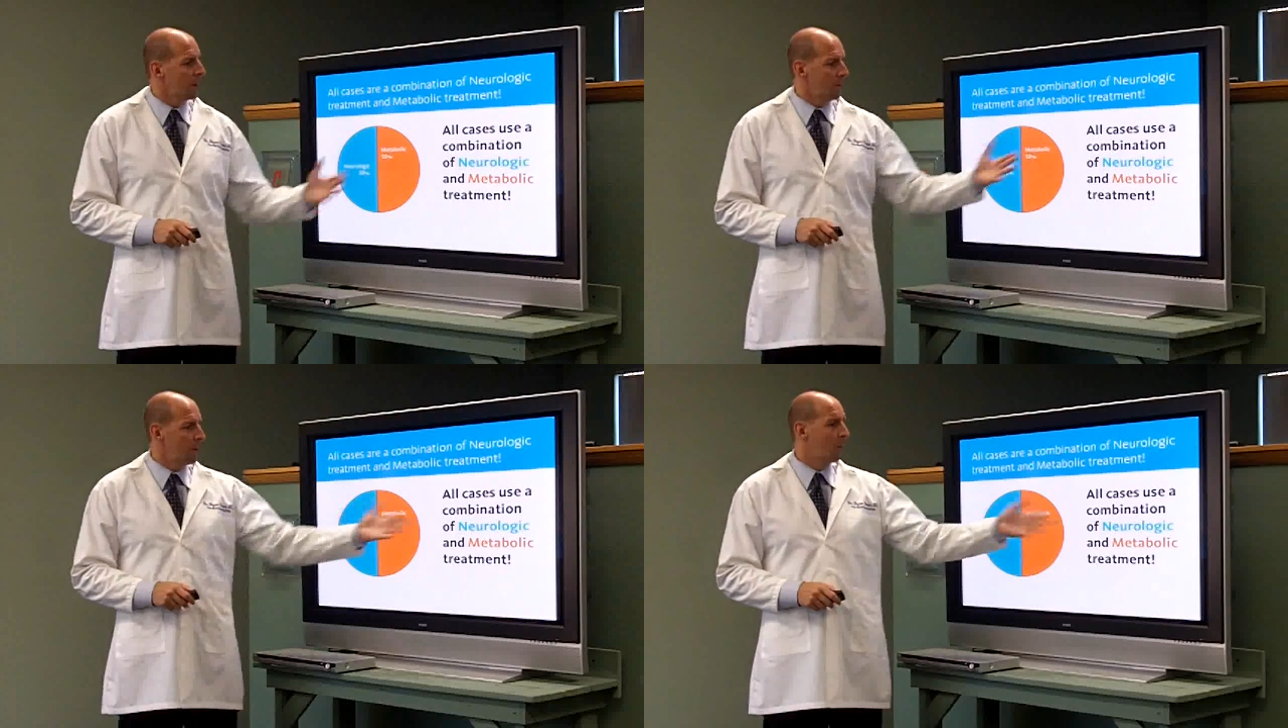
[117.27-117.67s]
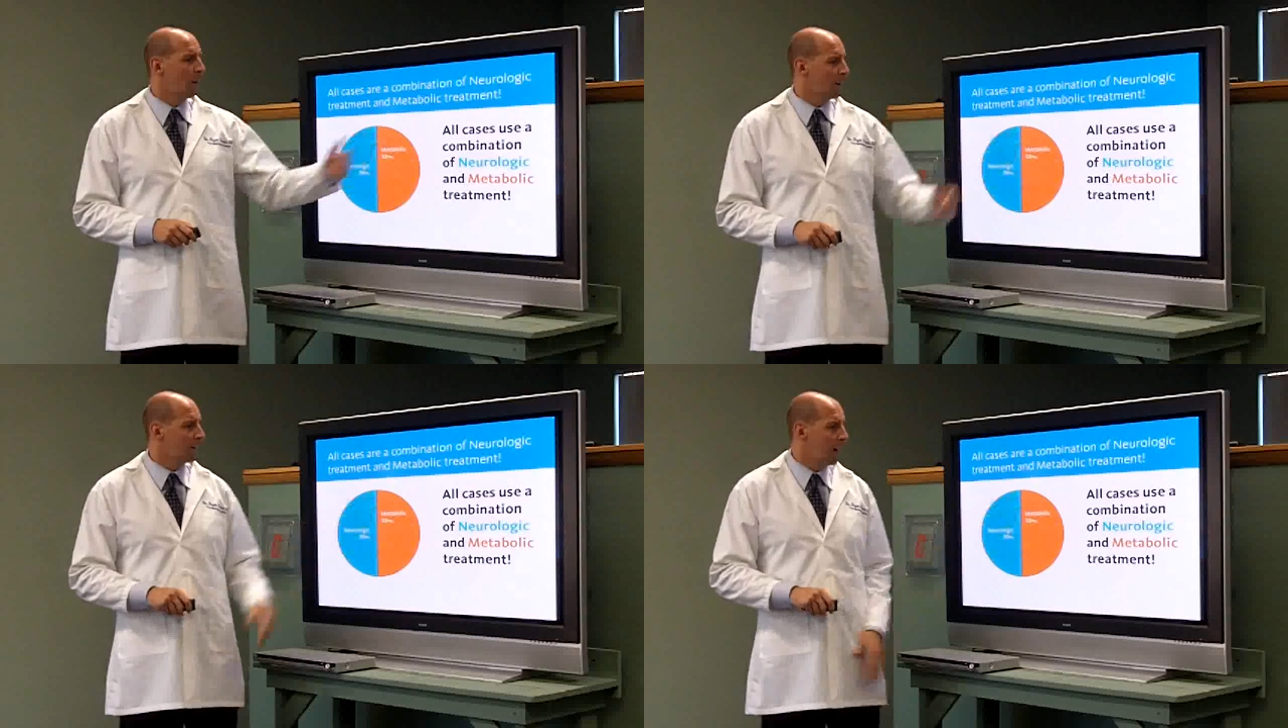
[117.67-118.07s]
And we
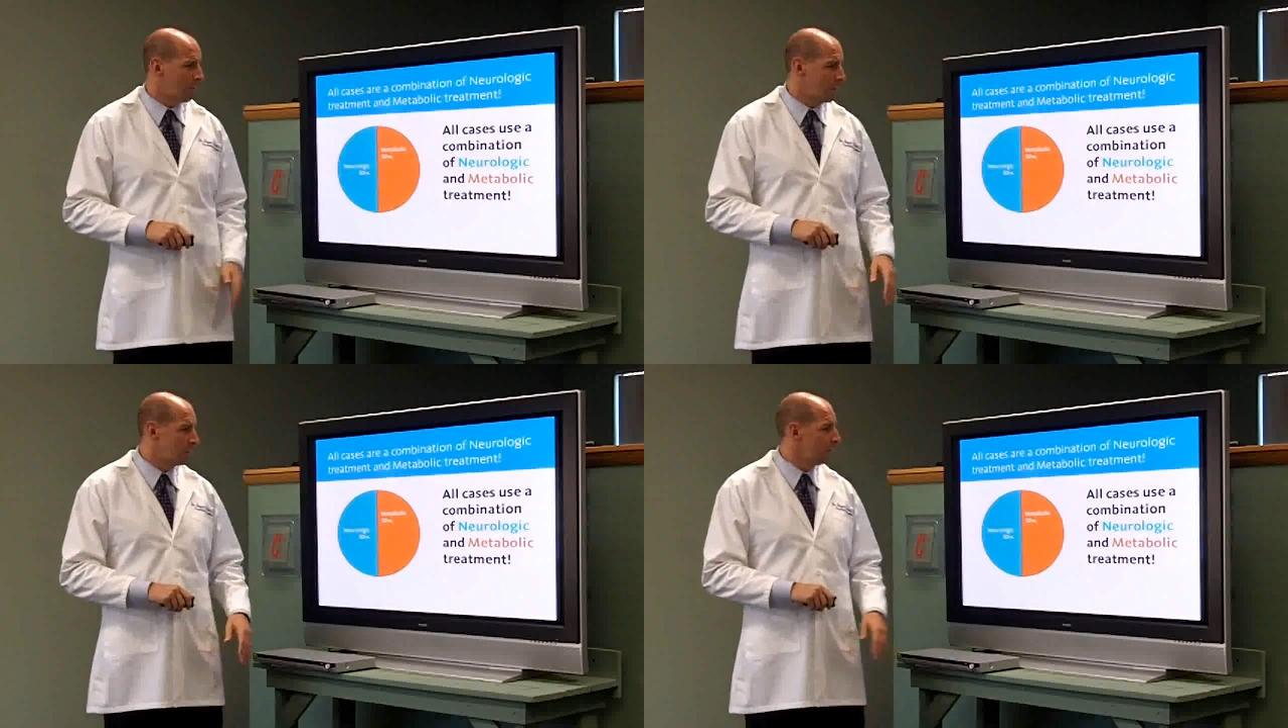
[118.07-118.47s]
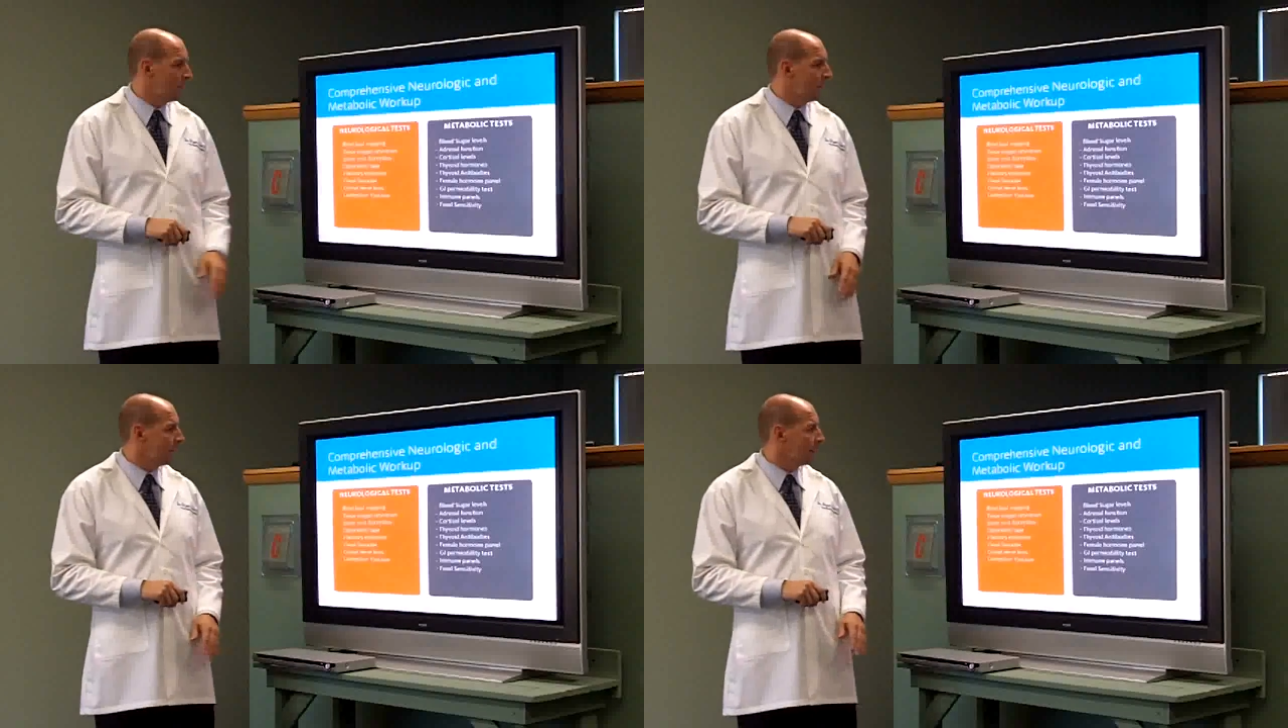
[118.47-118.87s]
work on that.
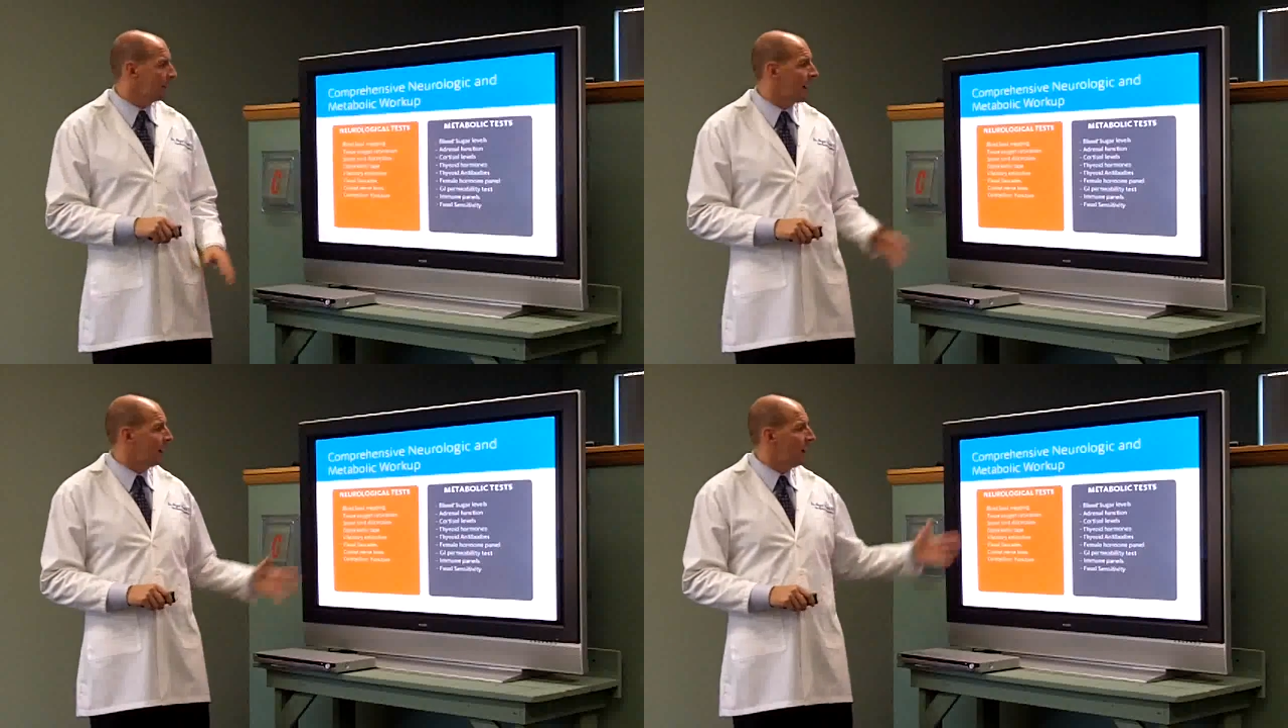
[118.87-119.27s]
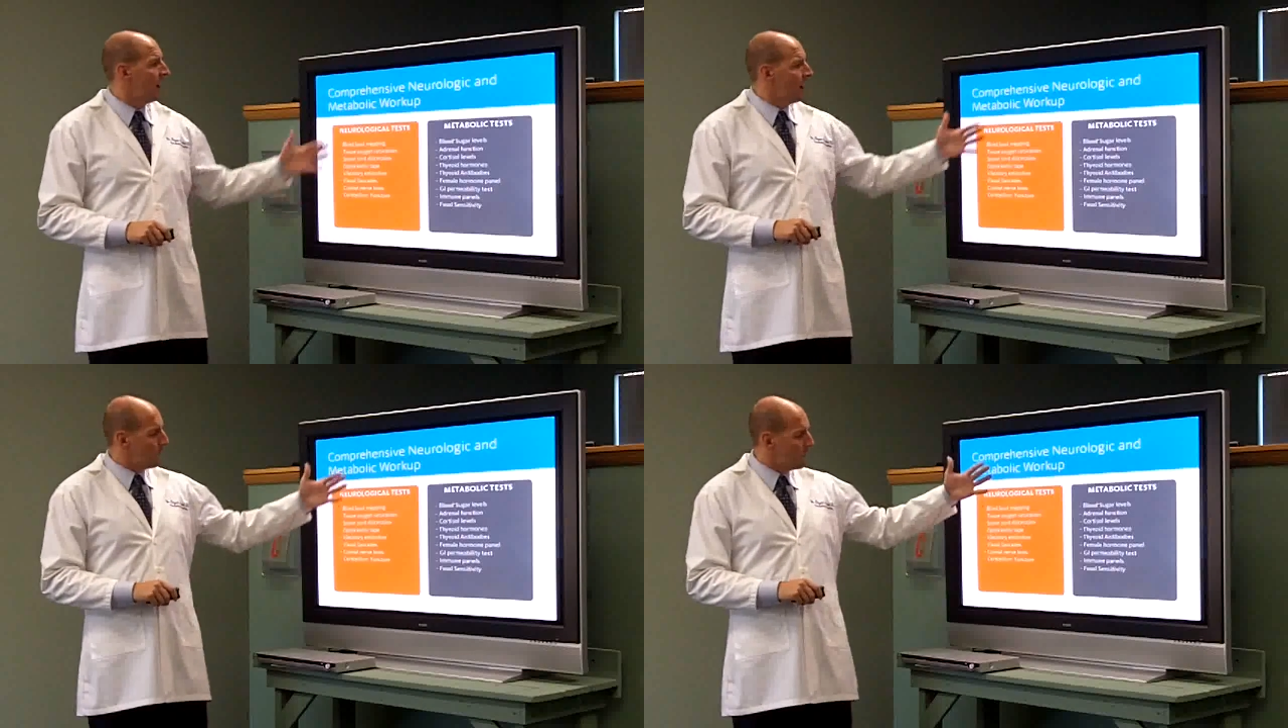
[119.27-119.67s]
We look at that.
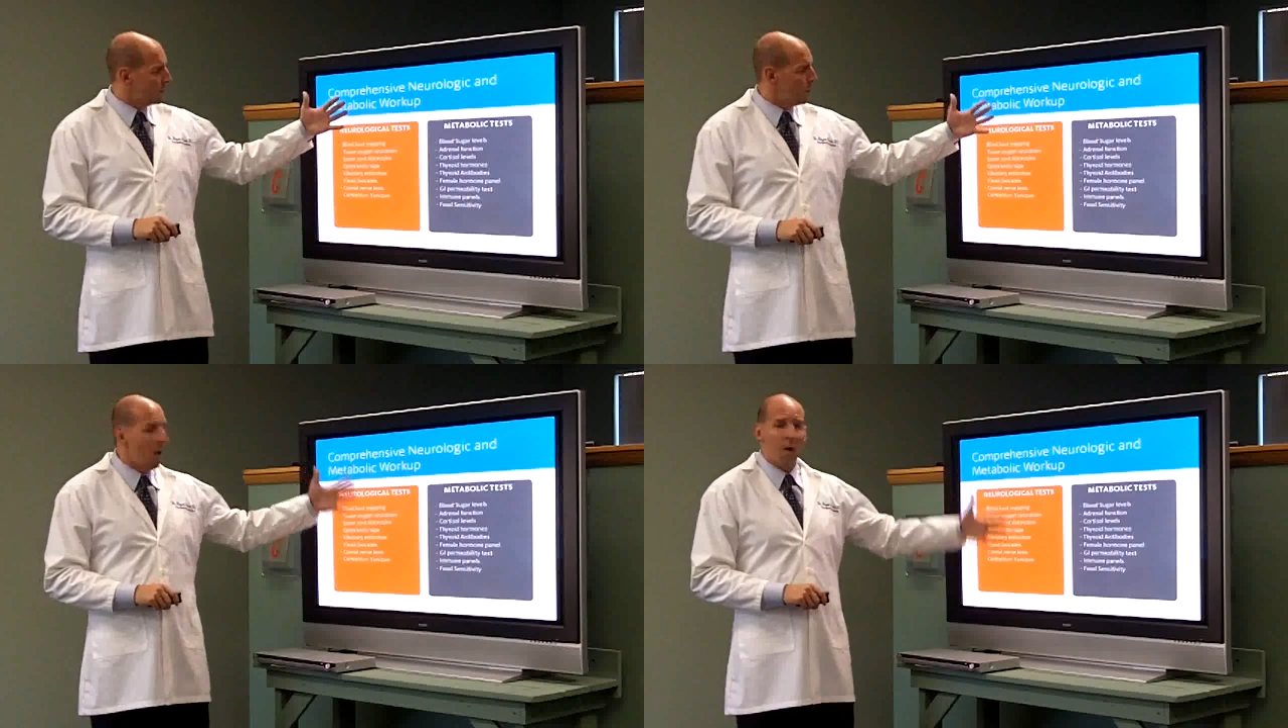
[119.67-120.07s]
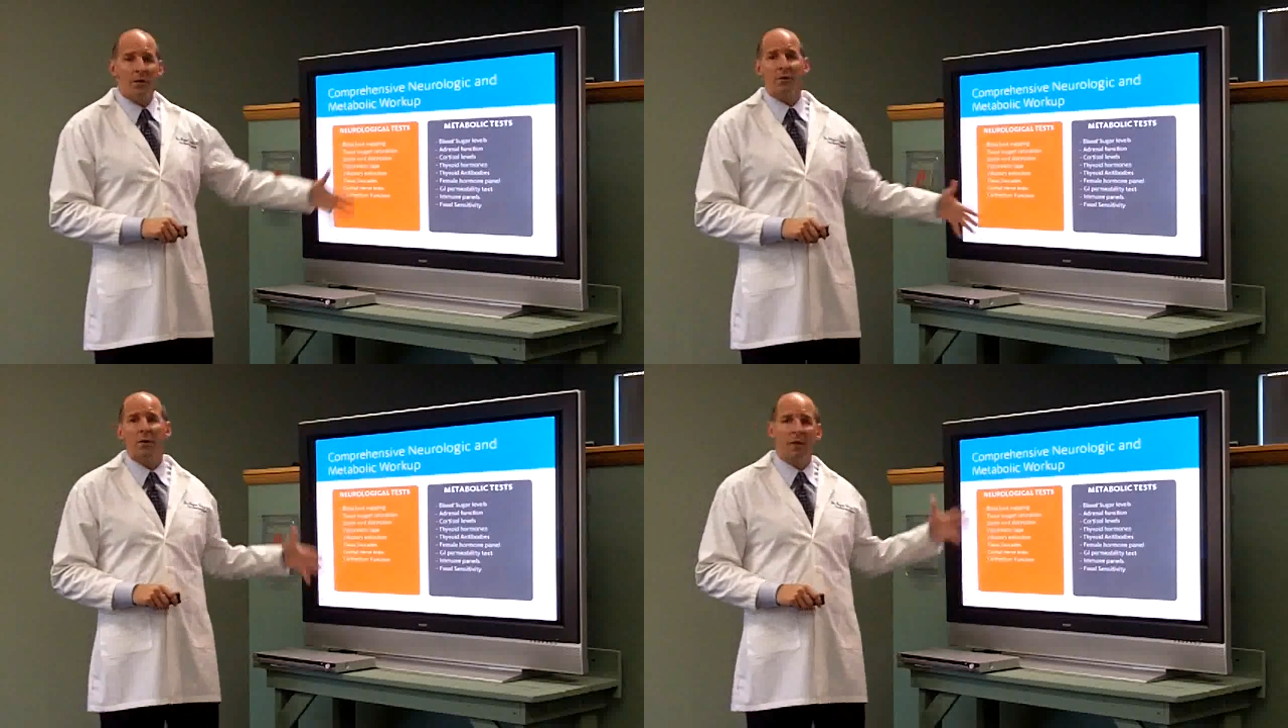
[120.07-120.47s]
We do all
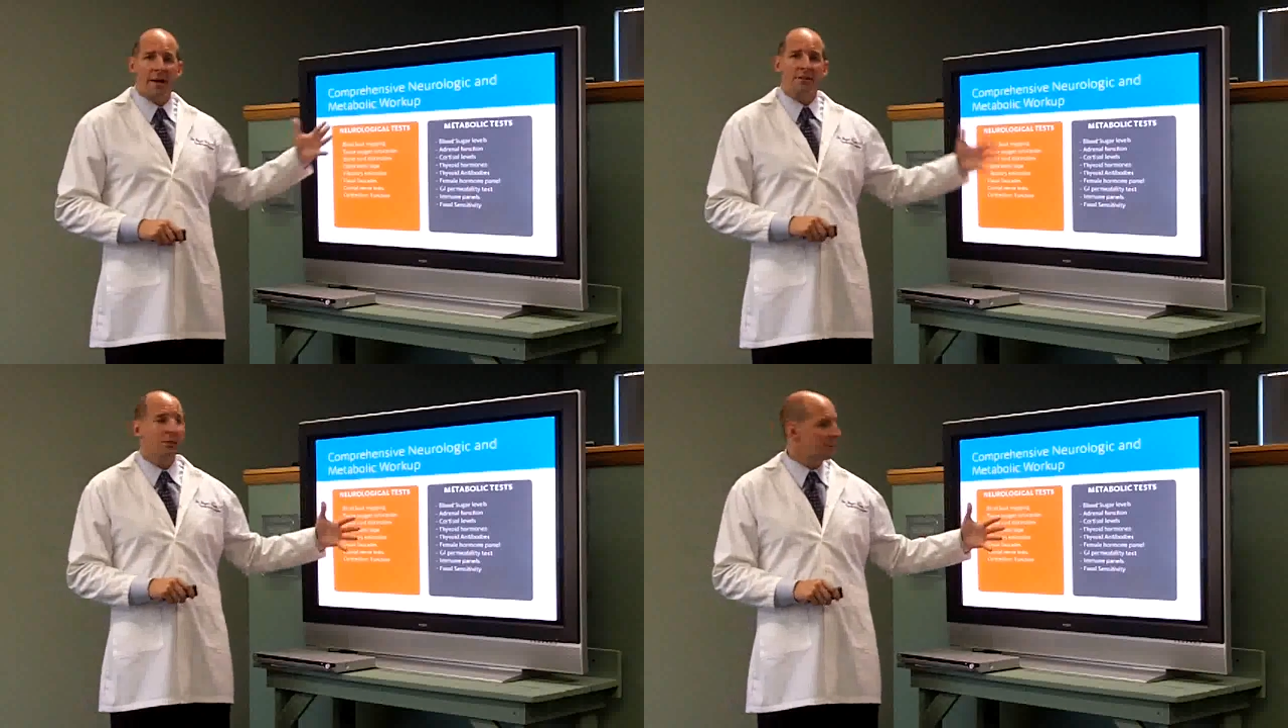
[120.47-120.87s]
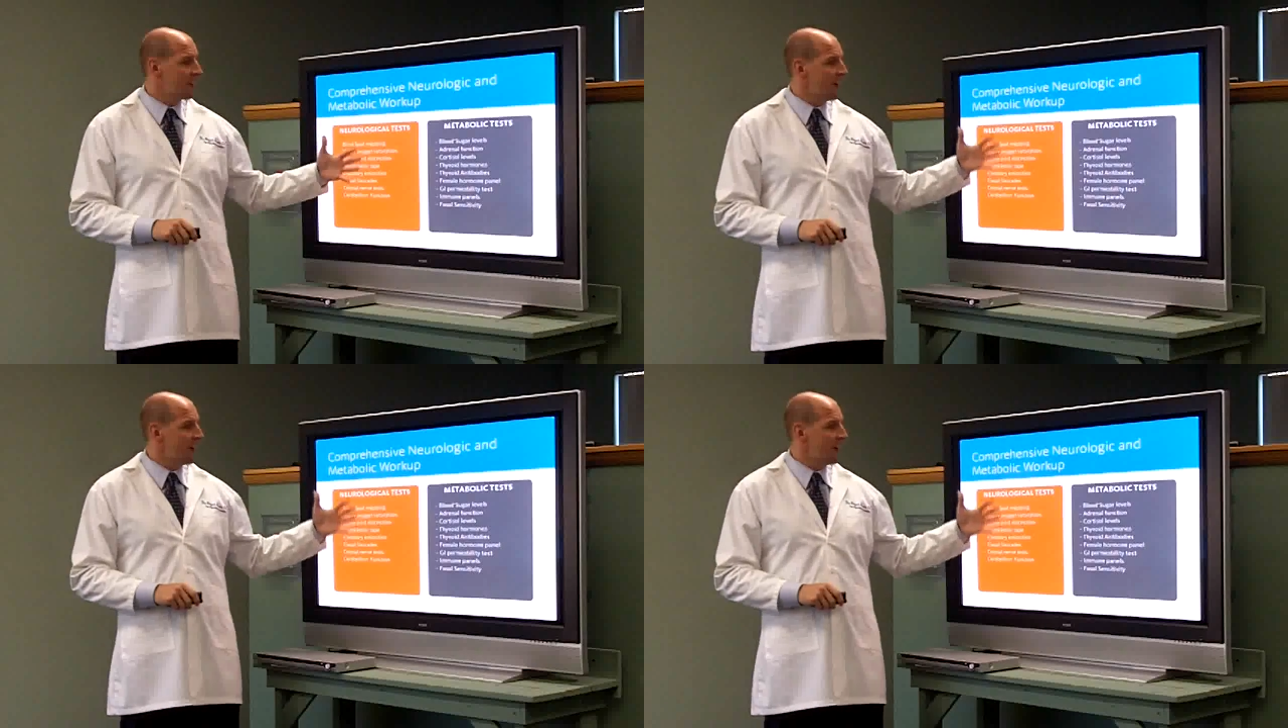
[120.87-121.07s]
the neurological